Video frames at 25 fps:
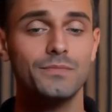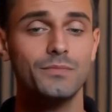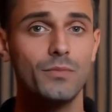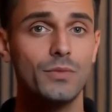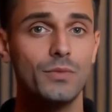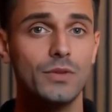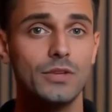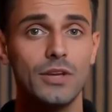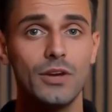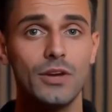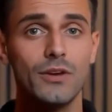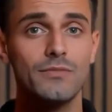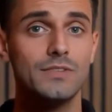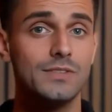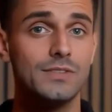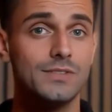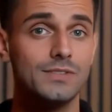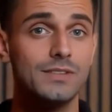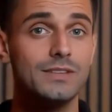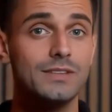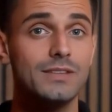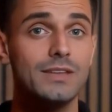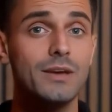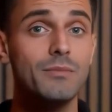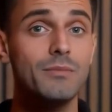We'd love to
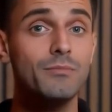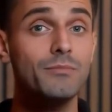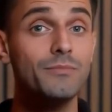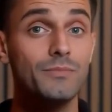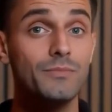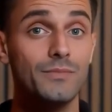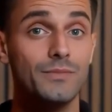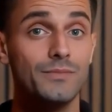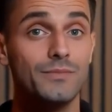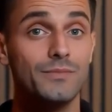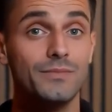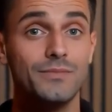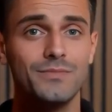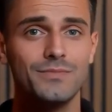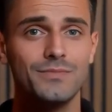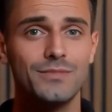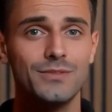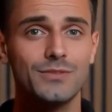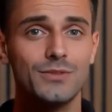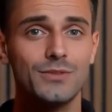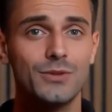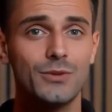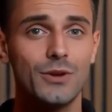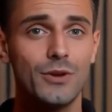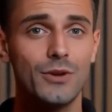see them.
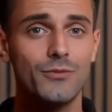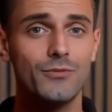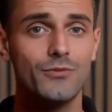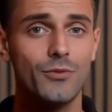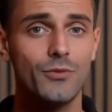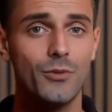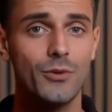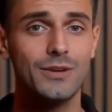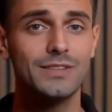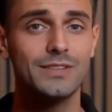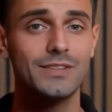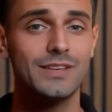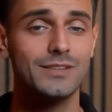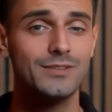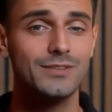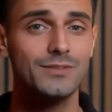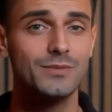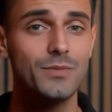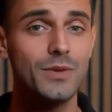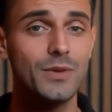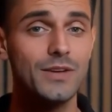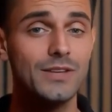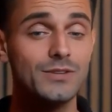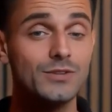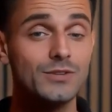So go forth and
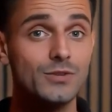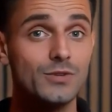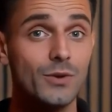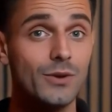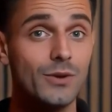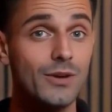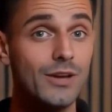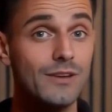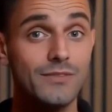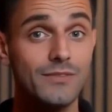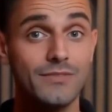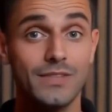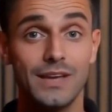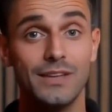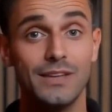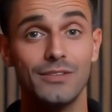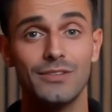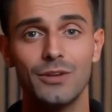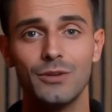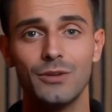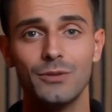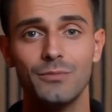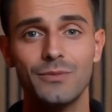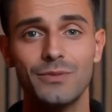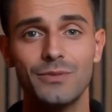spread the joy of
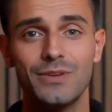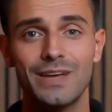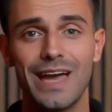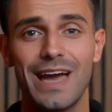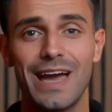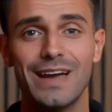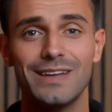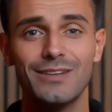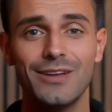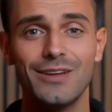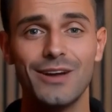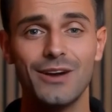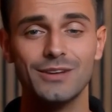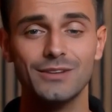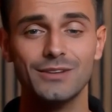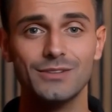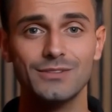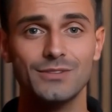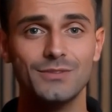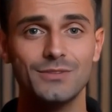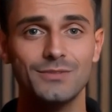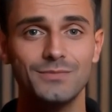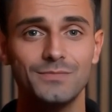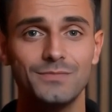downloadable catalogs.